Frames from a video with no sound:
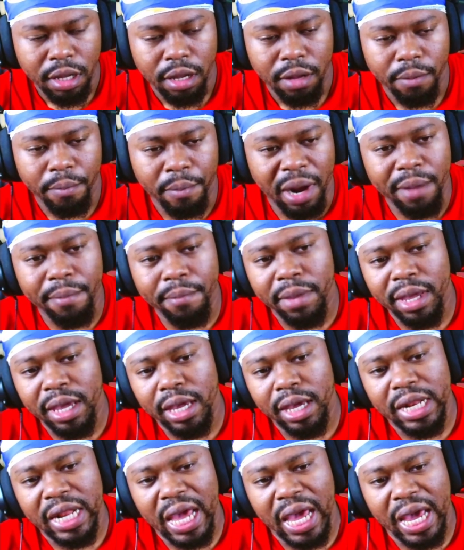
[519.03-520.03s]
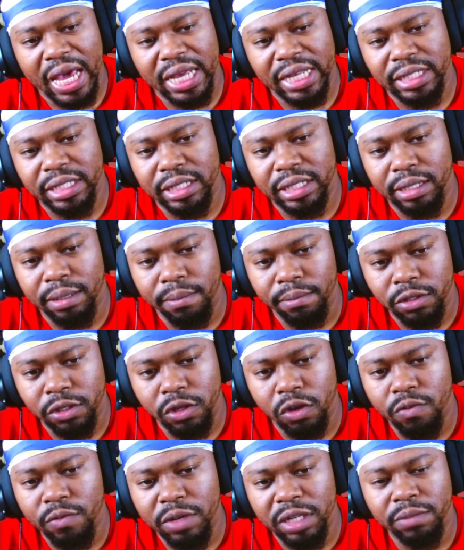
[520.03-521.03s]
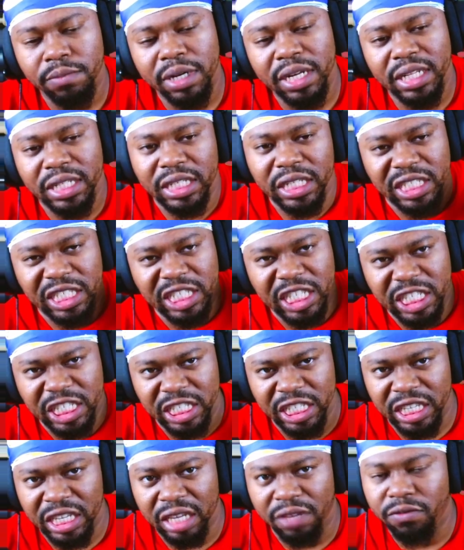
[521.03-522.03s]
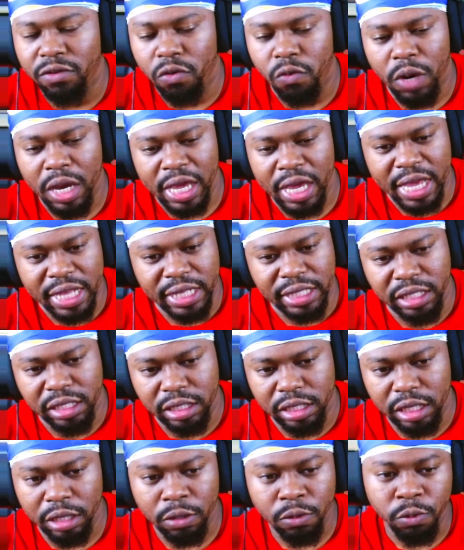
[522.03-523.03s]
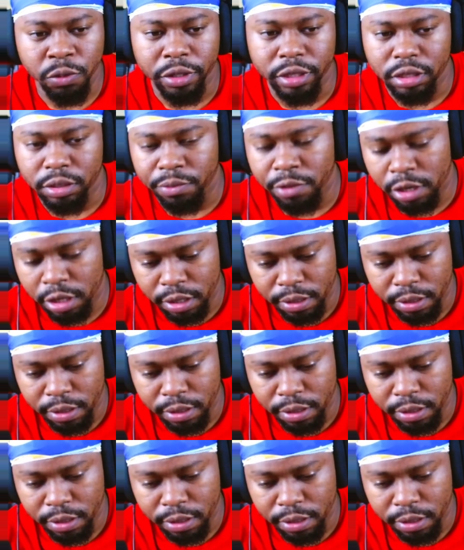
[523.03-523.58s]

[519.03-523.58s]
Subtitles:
my man has so much money to just give away and still rich, bro.